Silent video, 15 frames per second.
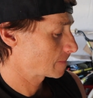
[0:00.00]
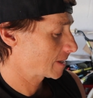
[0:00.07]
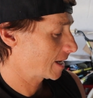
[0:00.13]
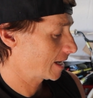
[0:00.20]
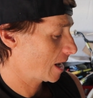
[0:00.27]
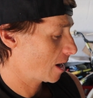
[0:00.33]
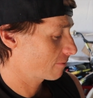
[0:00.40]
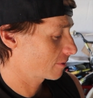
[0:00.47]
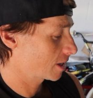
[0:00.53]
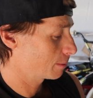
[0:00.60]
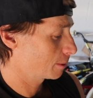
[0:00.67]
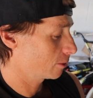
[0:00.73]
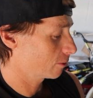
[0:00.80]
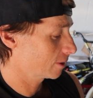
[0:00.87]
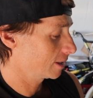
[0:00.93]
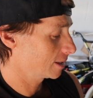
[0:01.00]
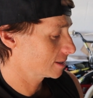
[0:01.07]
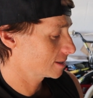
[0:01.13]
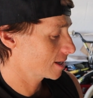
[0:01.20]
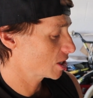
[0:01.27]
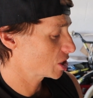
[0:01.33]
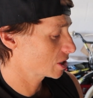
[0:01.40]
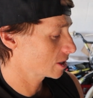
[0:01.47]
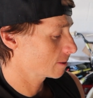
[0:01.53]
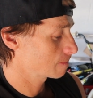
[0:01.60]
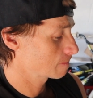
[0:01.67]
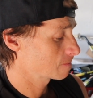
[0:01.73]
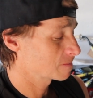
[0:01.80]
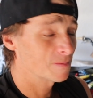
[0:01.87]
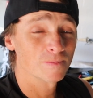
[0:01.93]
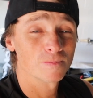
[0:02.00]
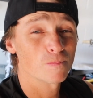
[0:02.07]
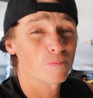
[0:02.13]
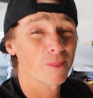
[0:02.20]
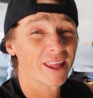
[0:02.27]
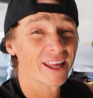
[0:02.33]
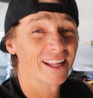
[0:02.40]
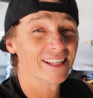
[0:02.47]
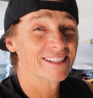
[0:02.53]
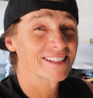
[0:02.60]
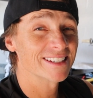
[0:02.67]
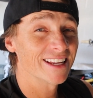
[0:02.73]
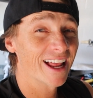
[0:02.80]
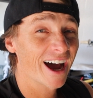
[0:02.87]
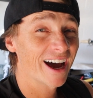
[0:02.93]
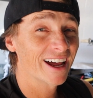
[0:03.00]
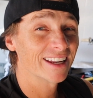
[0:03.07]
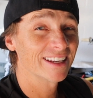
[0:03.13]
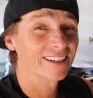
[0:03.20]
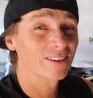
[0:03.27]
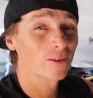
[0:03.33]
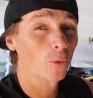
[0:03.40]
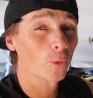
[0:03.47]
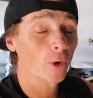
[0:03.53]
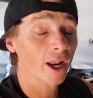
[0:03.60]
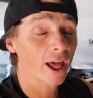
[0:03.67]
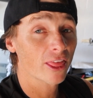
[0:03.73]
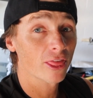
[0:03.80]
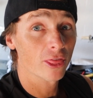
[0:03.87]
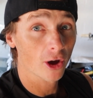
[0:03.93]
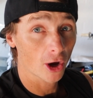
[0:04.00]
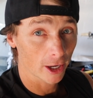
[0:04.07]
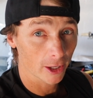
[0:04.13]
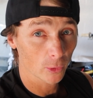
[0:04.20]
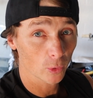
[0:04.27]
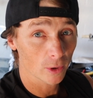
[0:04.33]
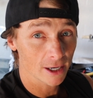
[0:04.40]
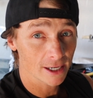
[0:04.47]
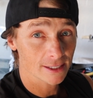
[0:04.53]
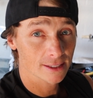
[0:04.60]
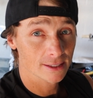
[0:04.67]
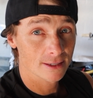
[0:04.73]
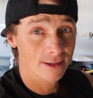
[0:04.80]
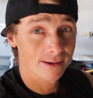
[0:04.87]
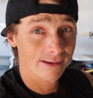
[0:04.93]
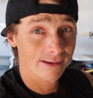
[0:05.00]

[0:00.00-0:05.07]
and now I've come to the realization it's not what I thought it was.